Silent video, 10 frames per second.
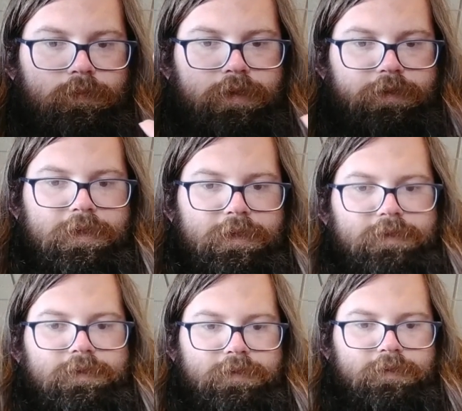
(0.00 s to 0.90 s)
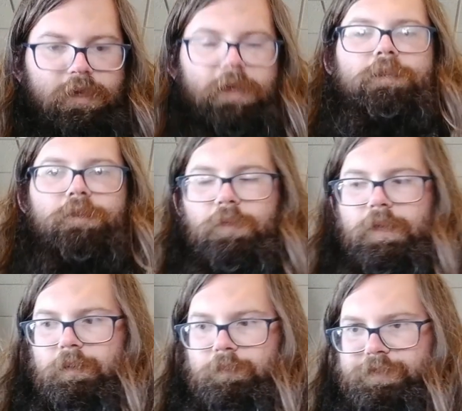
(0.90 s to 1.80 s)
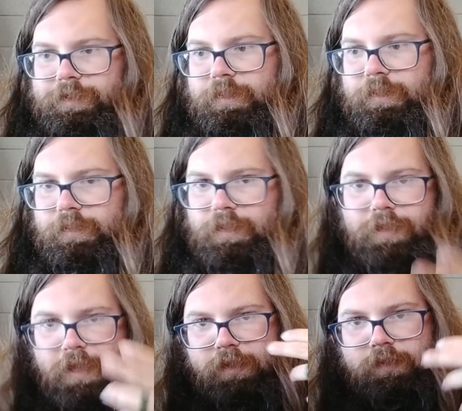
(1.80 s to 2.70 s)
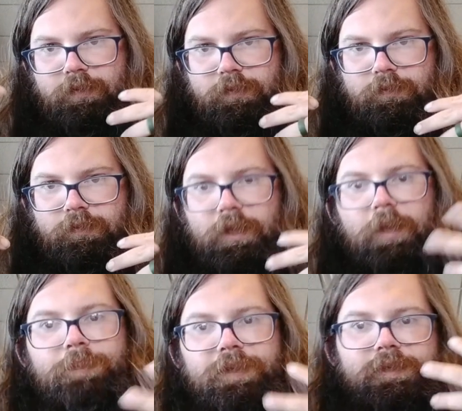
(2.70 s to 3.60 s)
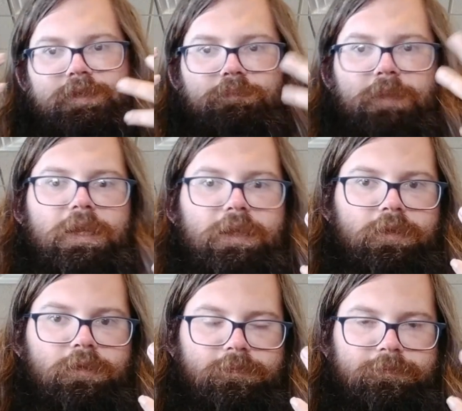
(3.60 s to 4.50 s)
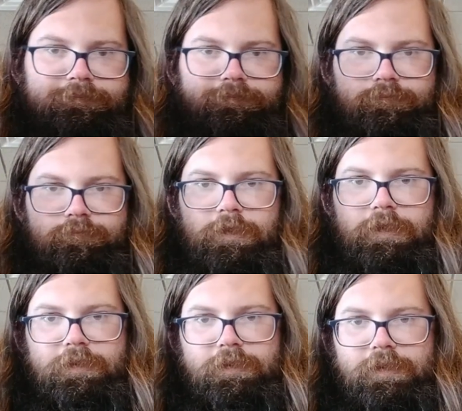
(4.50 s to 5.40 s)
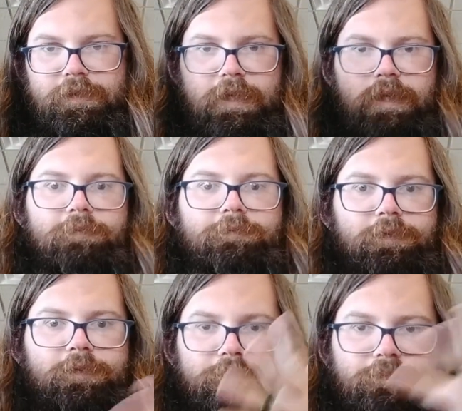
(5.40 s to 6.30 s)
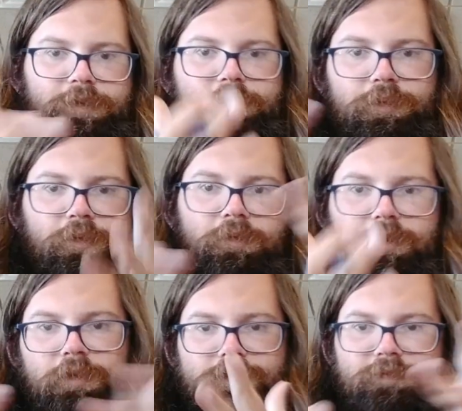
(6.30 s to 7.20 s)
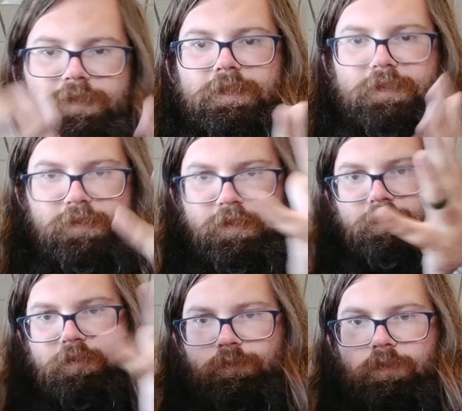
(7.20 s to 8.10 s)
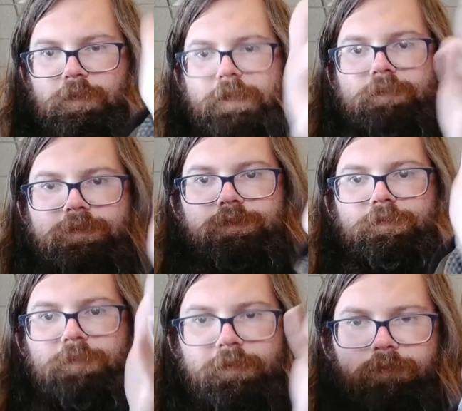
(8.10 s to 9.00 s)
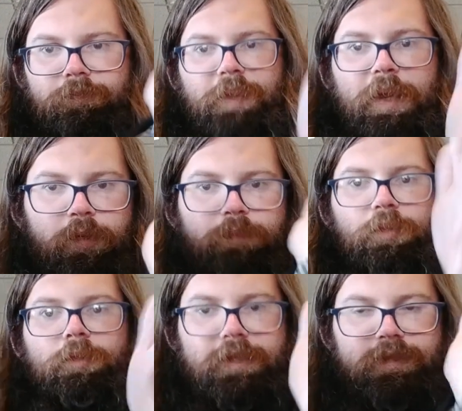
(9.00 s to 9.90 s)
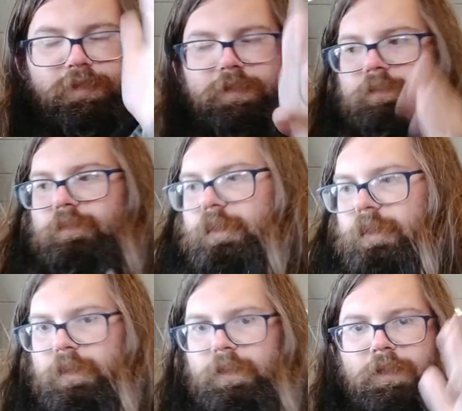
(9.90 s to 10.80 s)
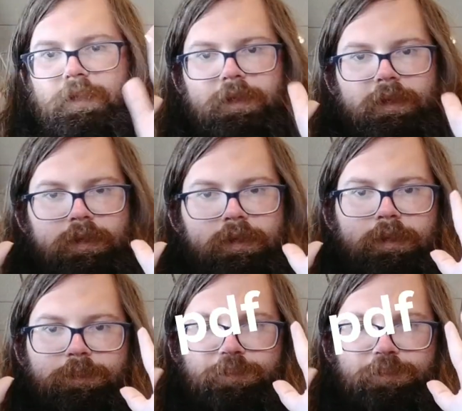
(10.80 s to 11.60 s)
These diagrams that companies make, right, that they have the people cultivate, throw out to you, PowerPoints, and